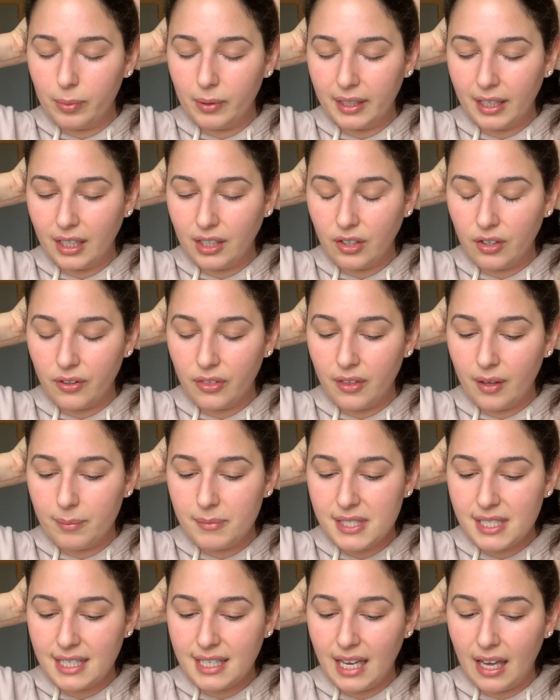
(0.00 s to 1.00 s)
bringing your
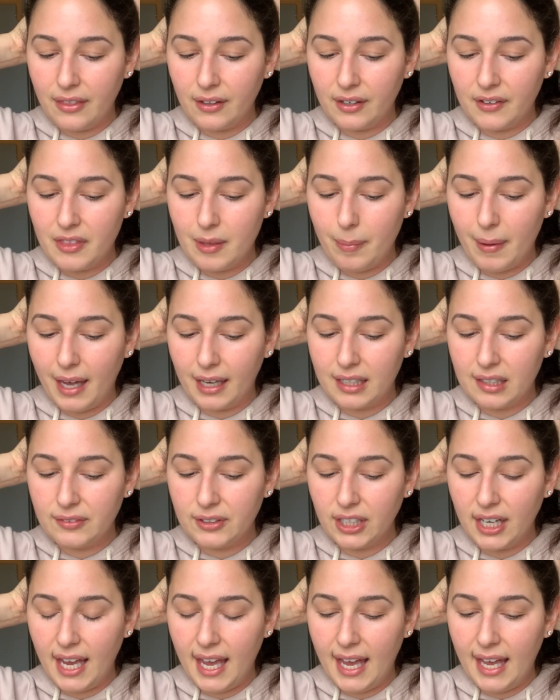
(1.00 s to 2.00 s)
thumbs together at the back of
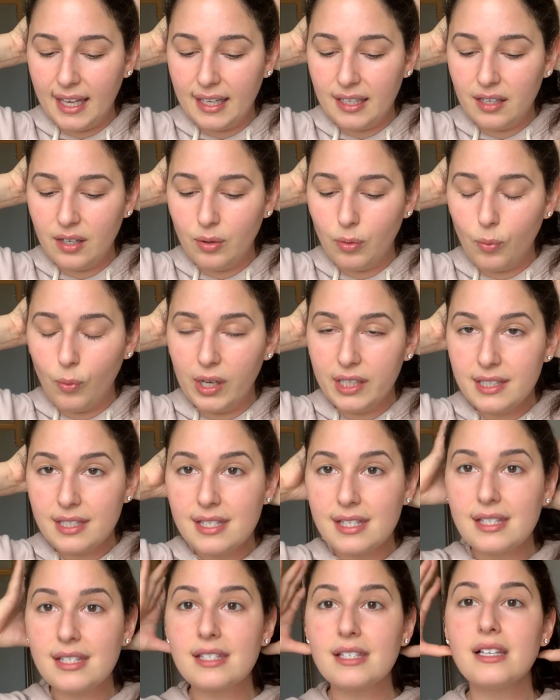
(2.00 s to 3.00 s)
your head,
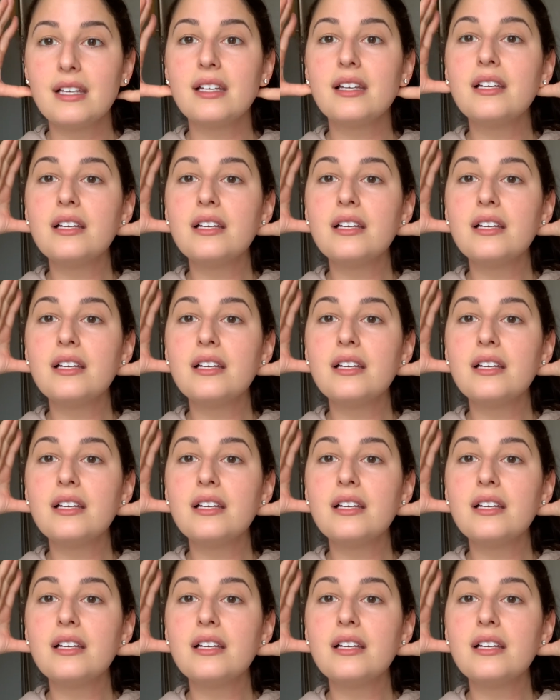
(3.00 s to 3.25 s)
once,